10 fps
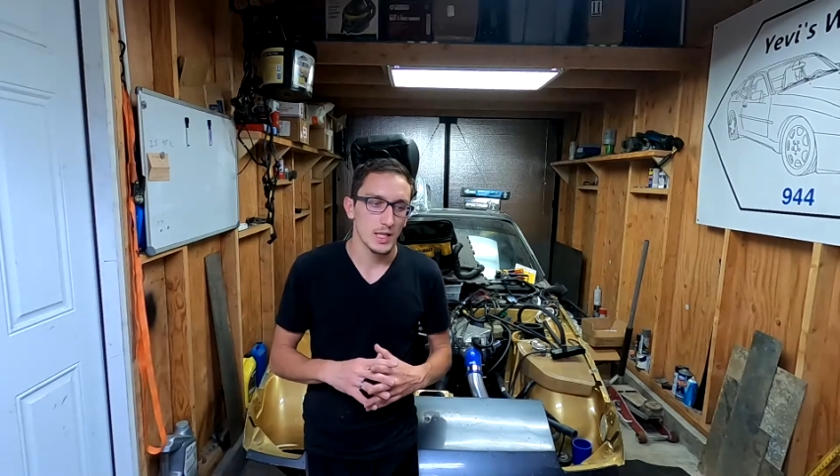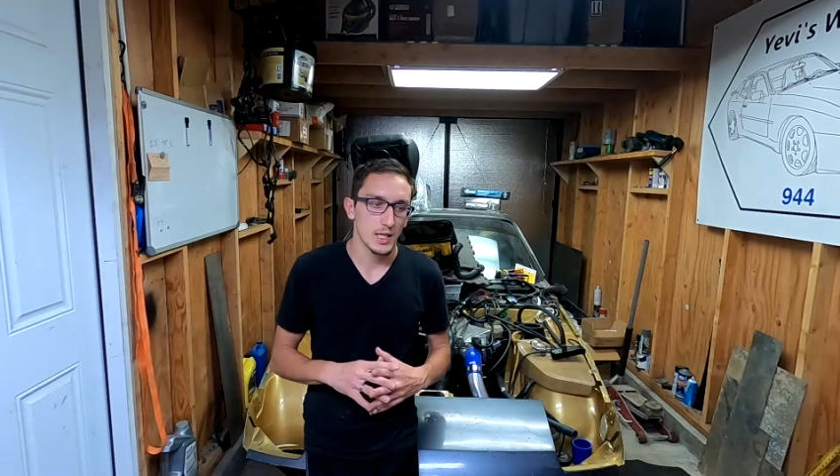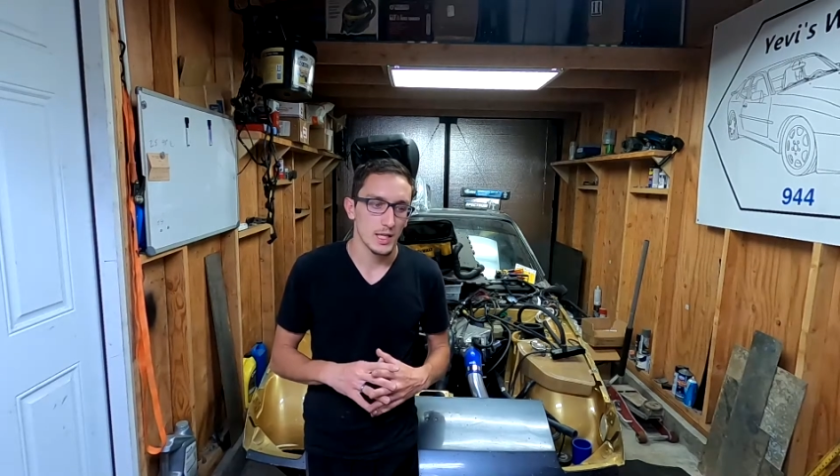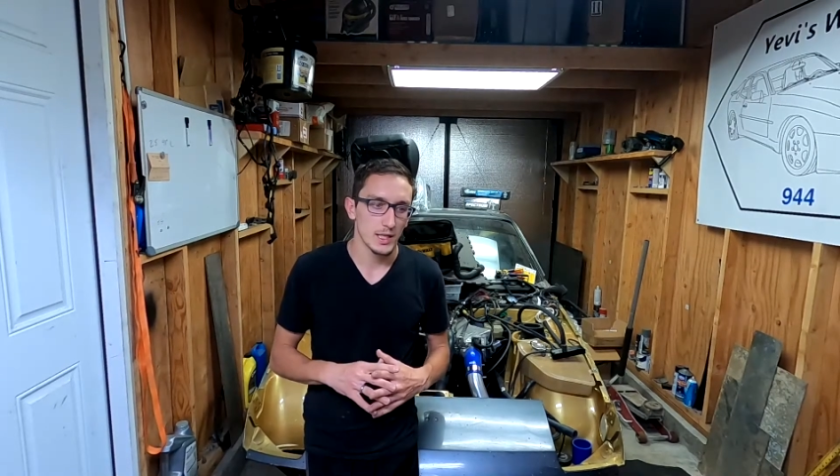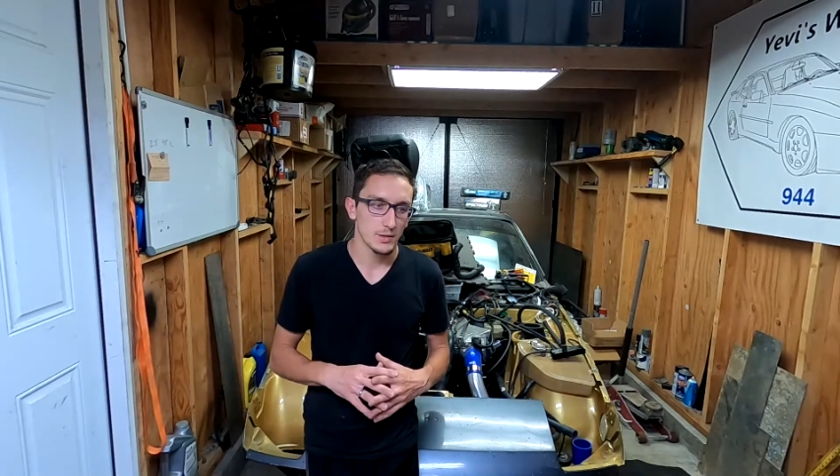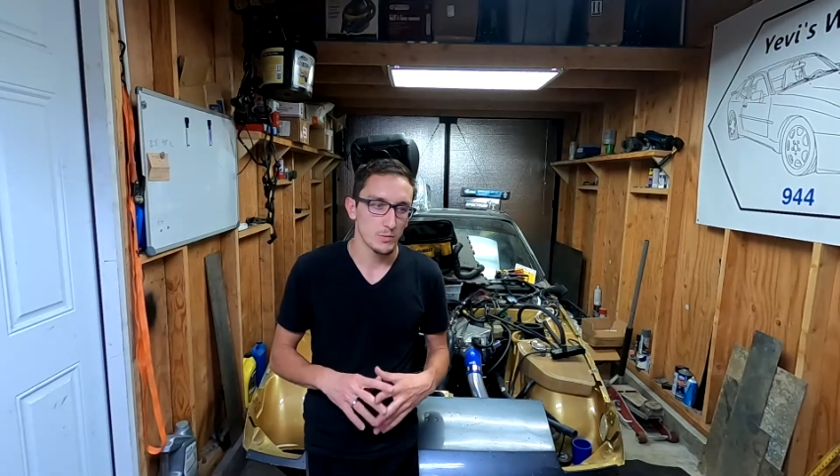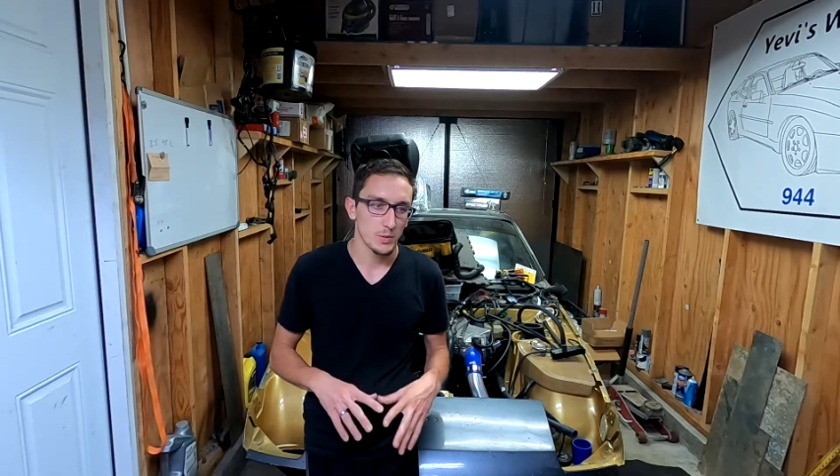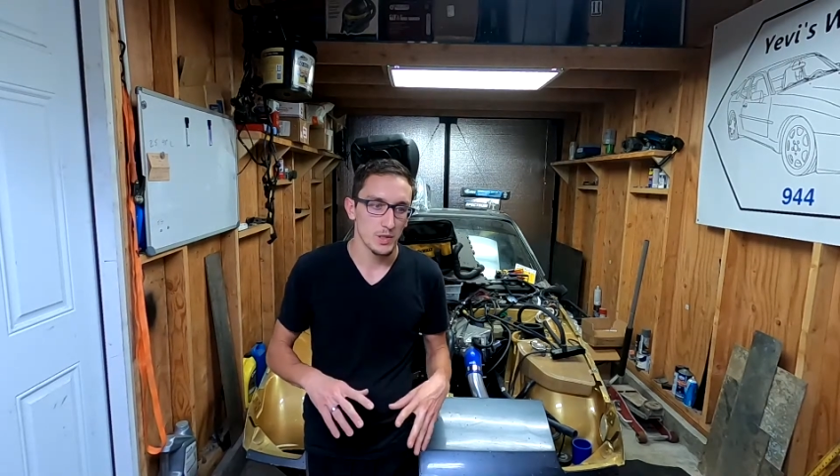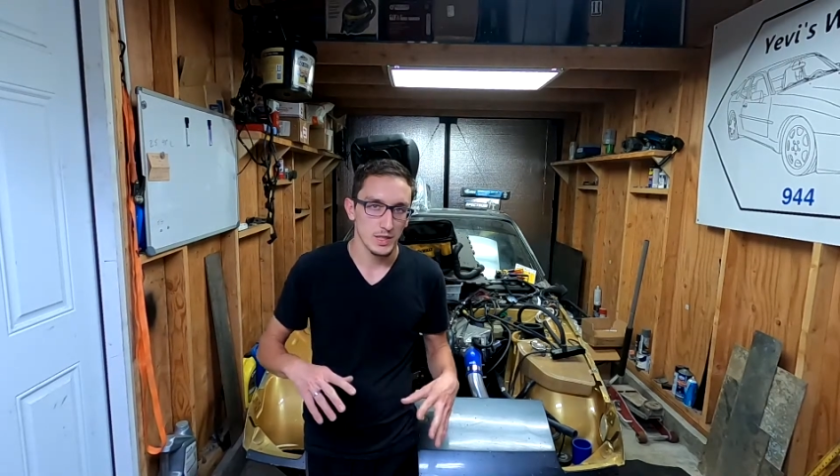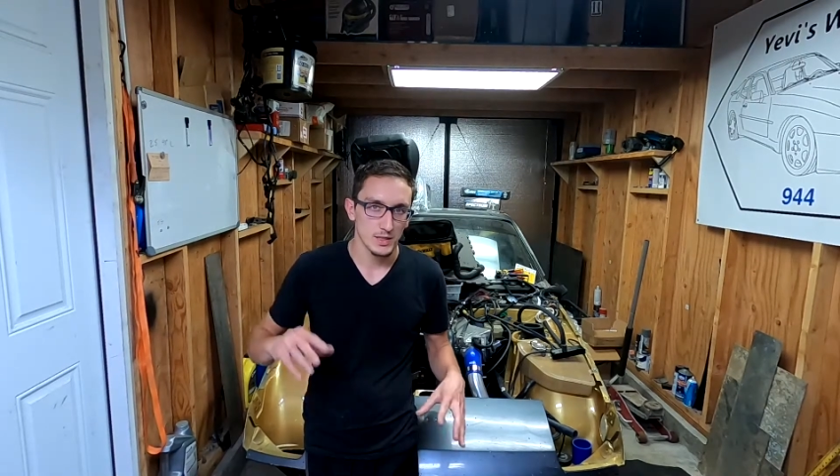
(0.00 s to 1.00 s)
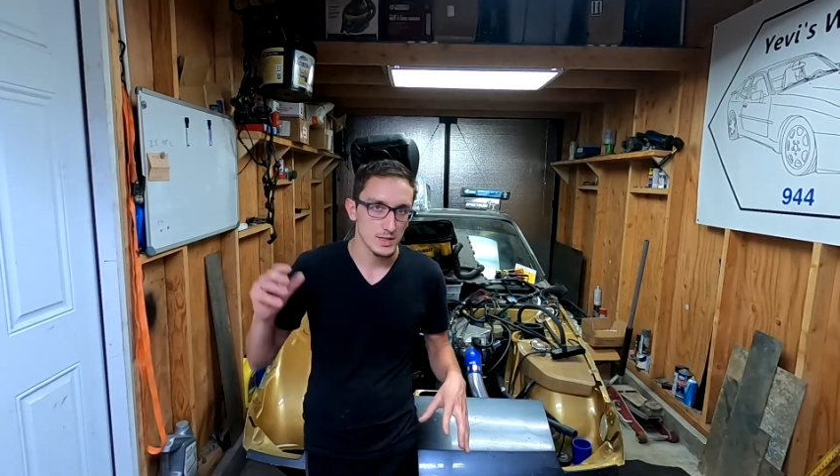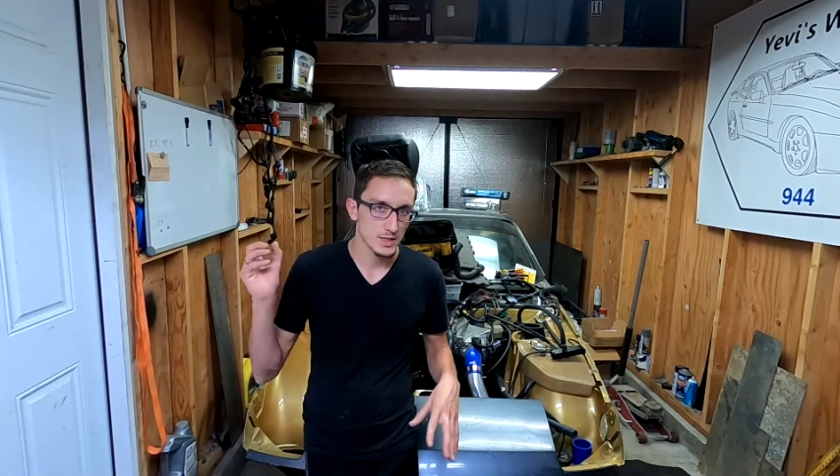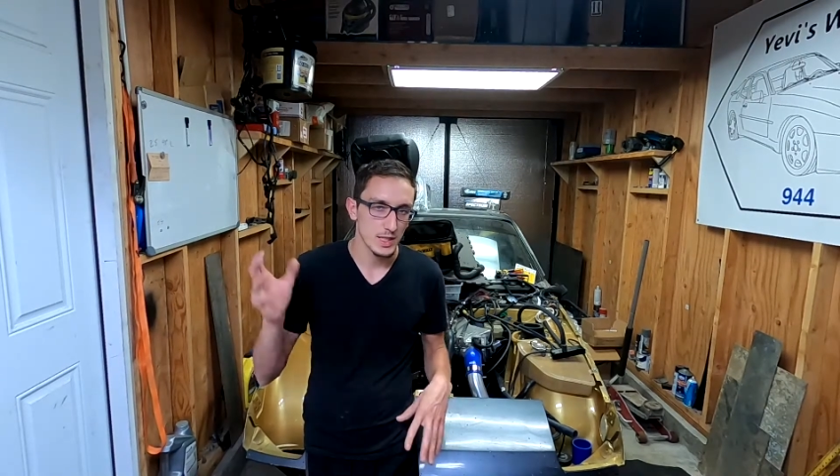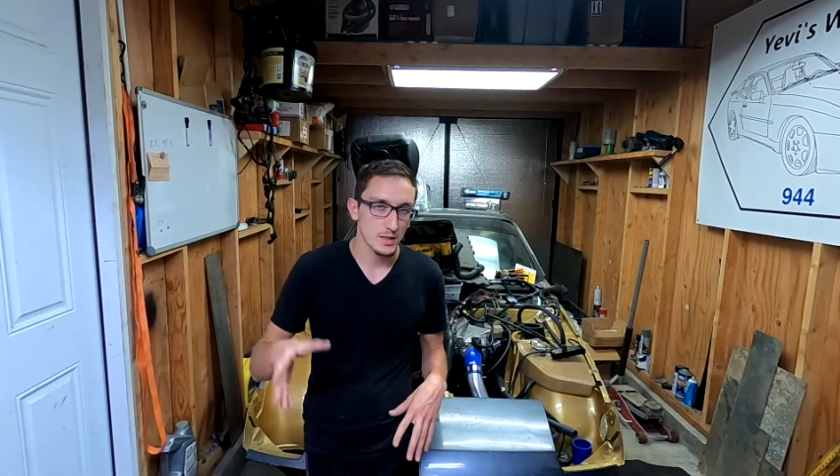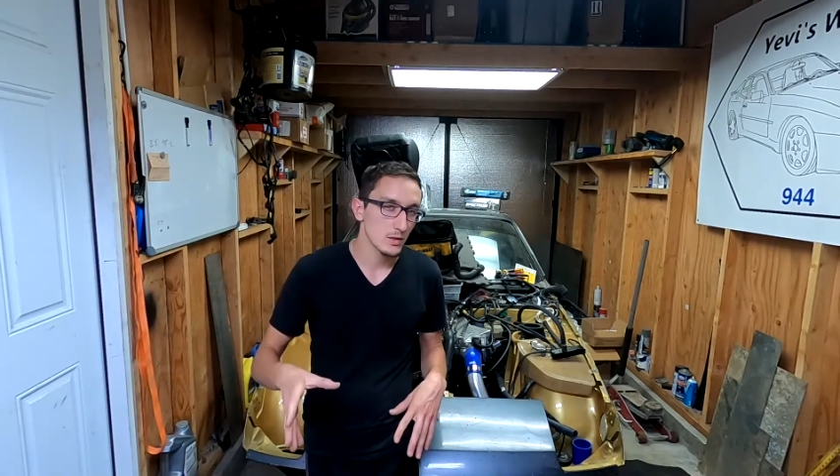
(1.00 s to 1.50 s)
and maybe I can
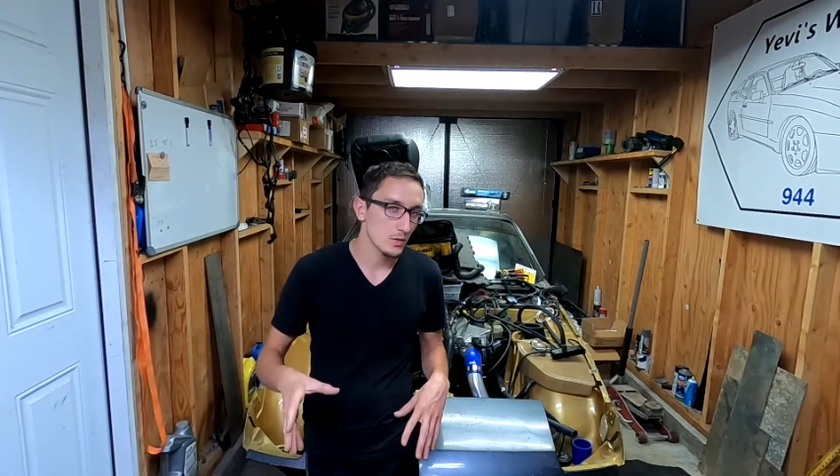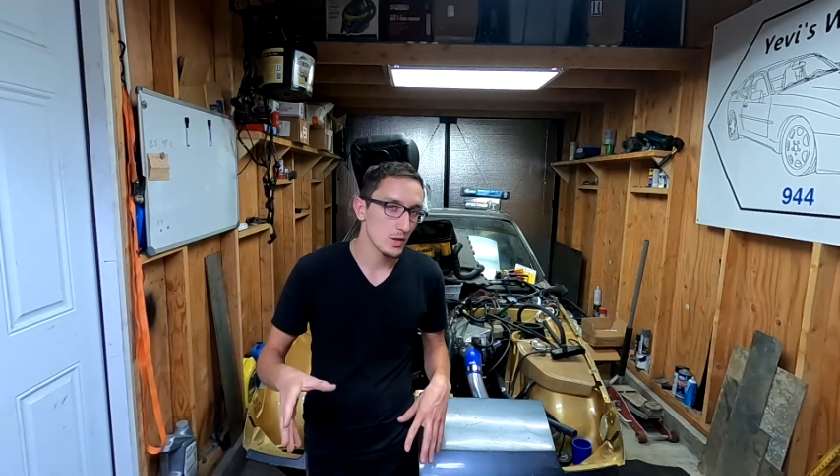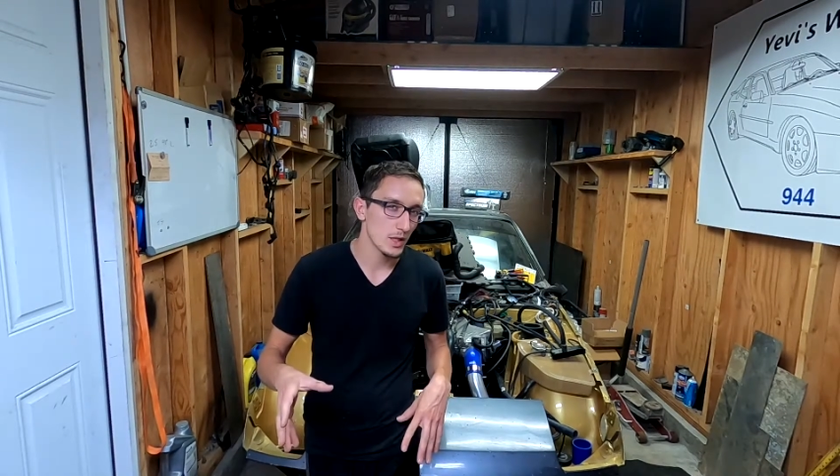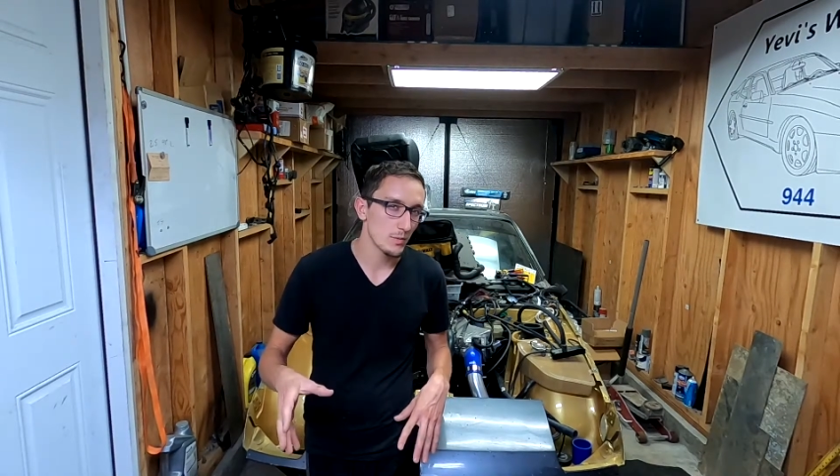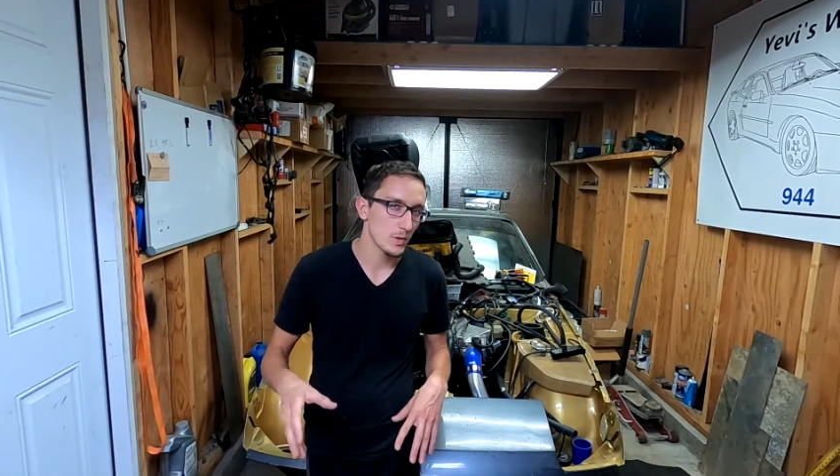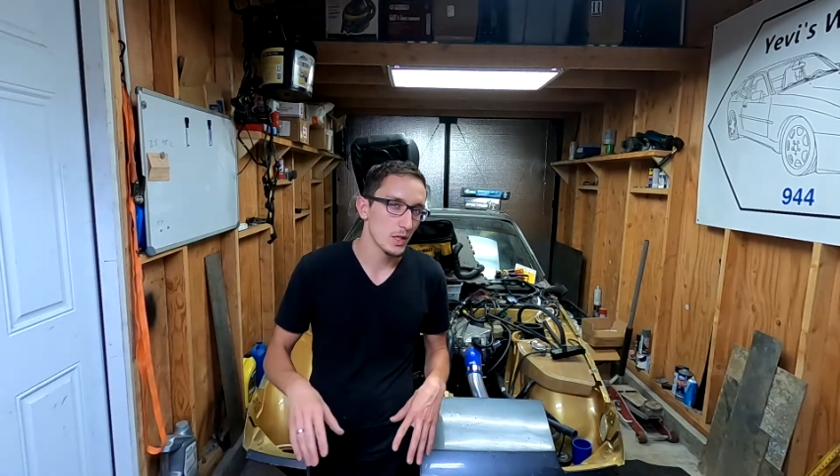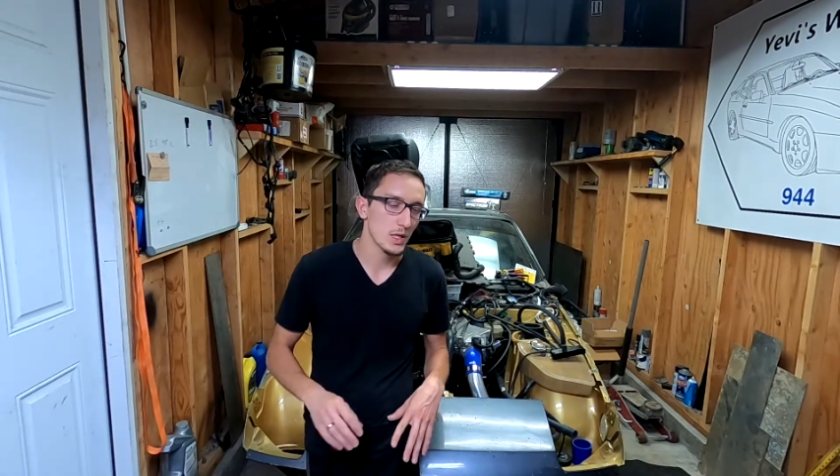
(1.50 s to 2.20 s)
send it to them